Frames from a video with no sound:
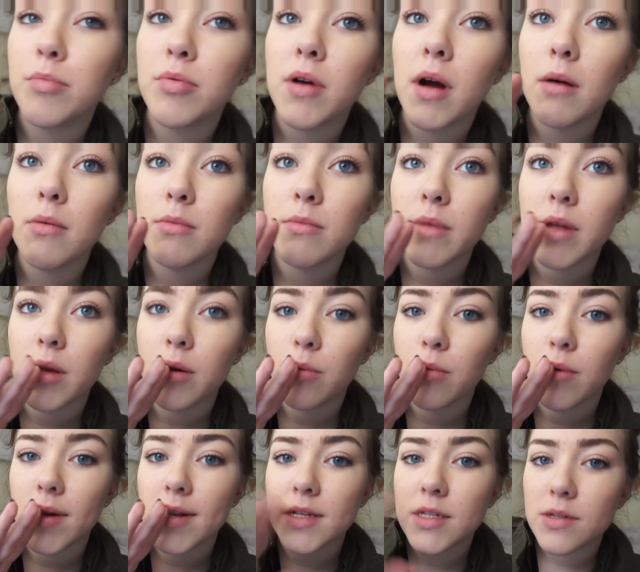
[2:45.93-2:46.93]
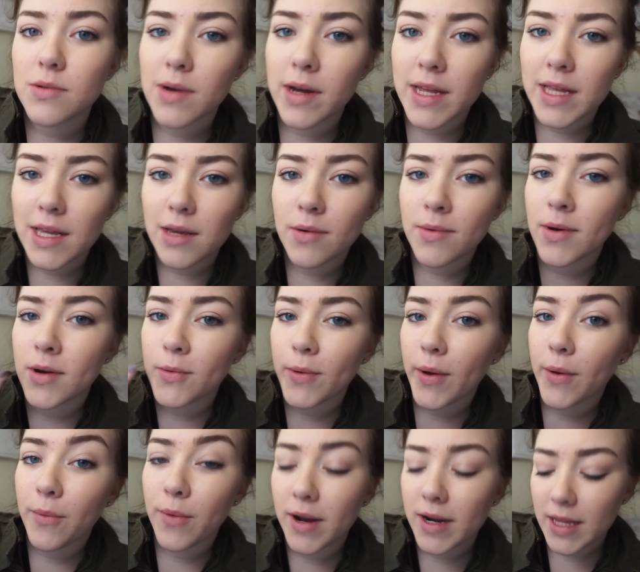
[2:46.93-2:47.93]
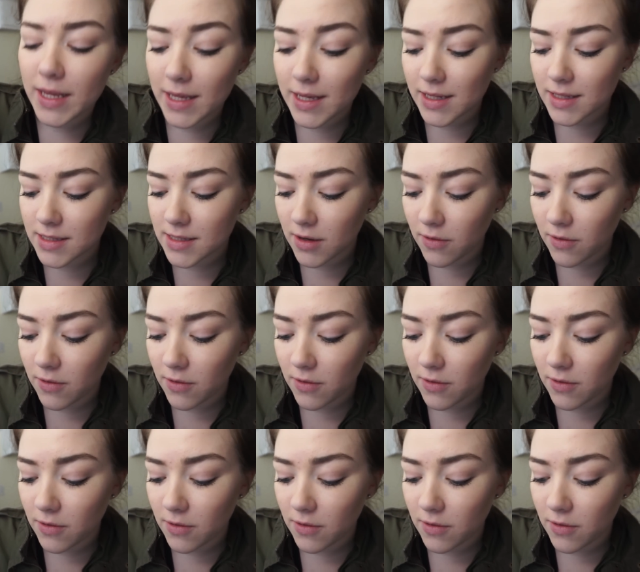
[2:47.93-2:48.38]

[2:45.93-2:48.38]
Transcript: problem. Like, what do I eat? What do I want to eat?